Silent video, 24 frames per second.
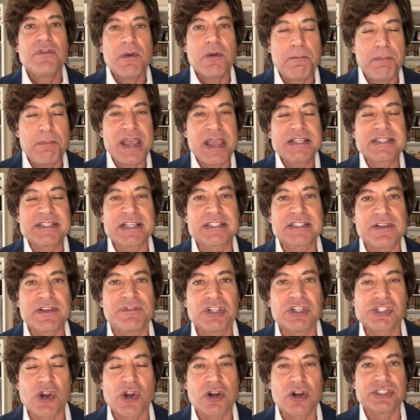the basis of
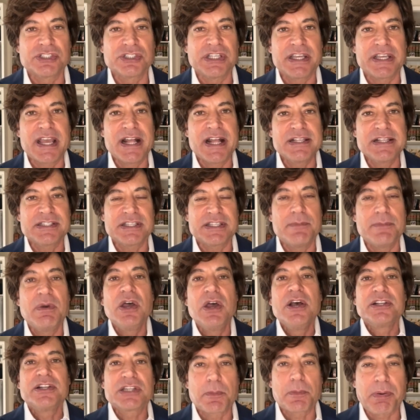the charges against him
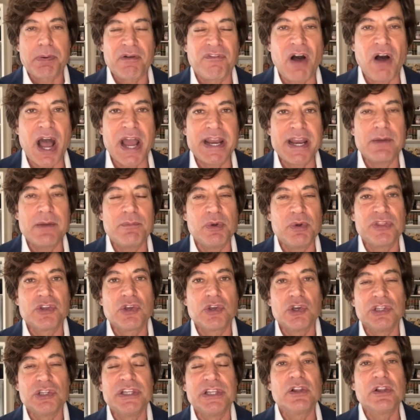to provide him with
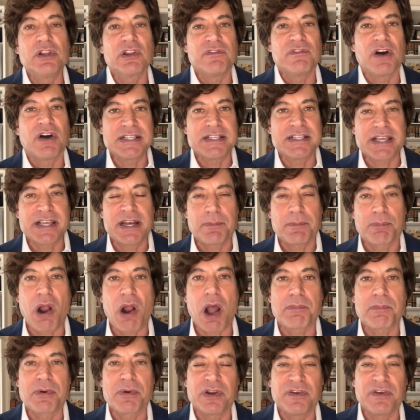good legal advice and a
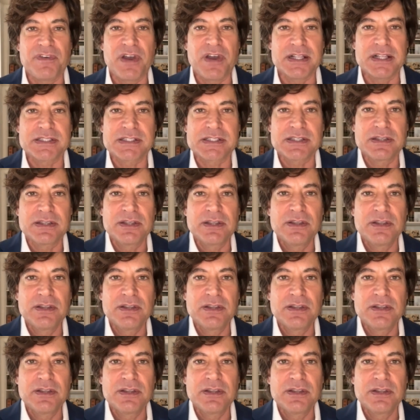proper defense.